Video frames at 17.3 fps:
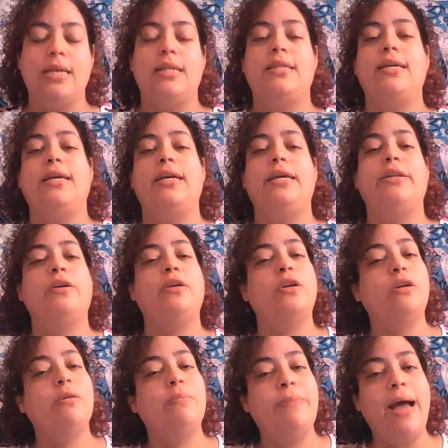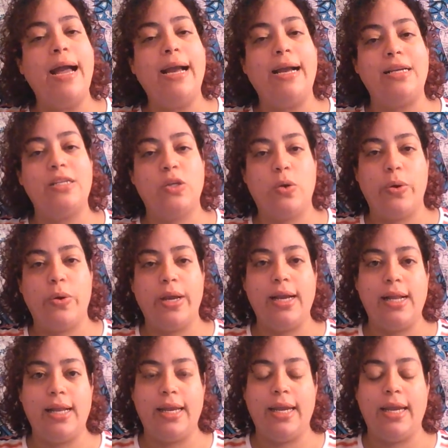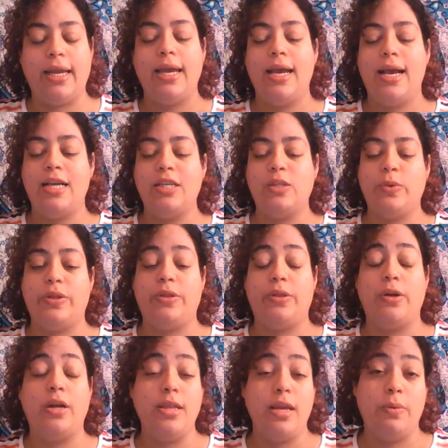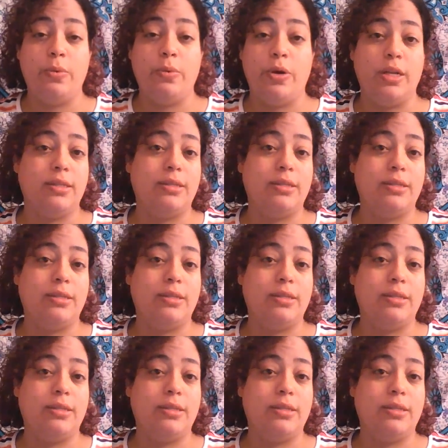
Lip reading: They don't go back as quickly as we thought they would,